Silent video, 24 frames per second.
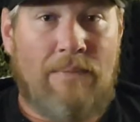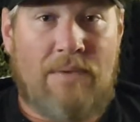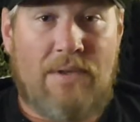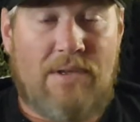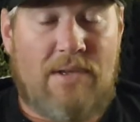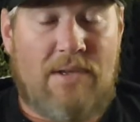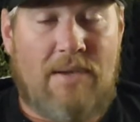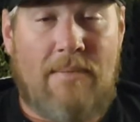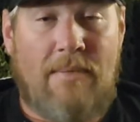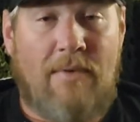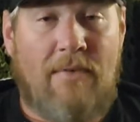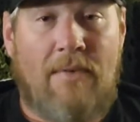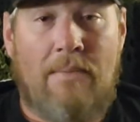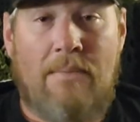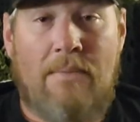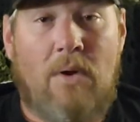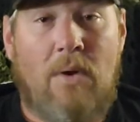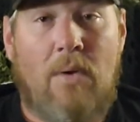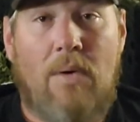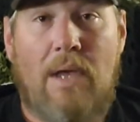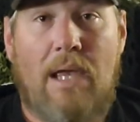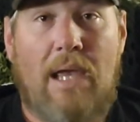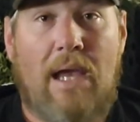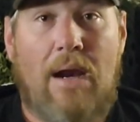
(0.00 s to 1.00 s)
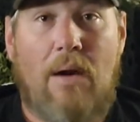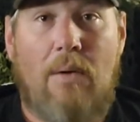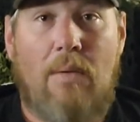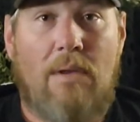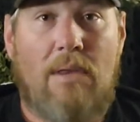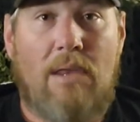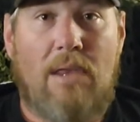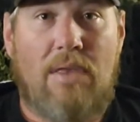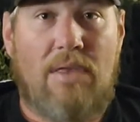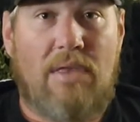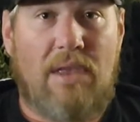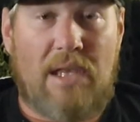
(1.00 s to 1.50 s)
Some of them don't care
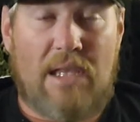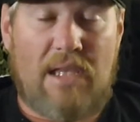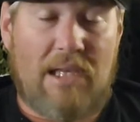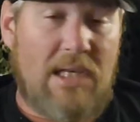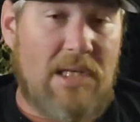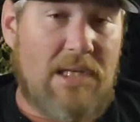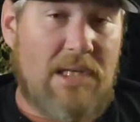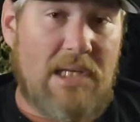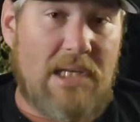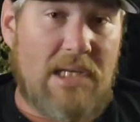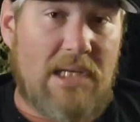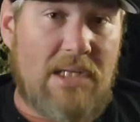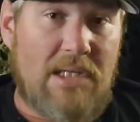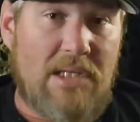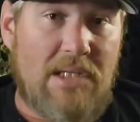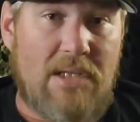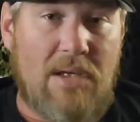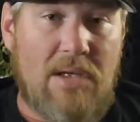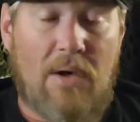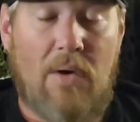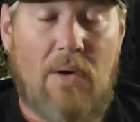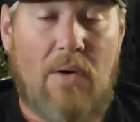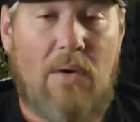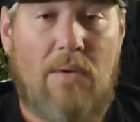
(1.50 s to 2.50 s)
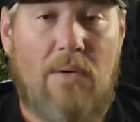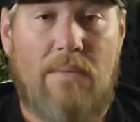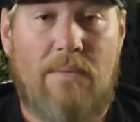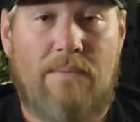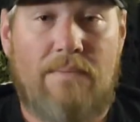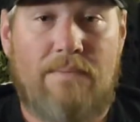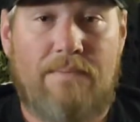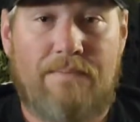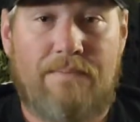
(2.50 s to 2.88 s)
what the thickness is, so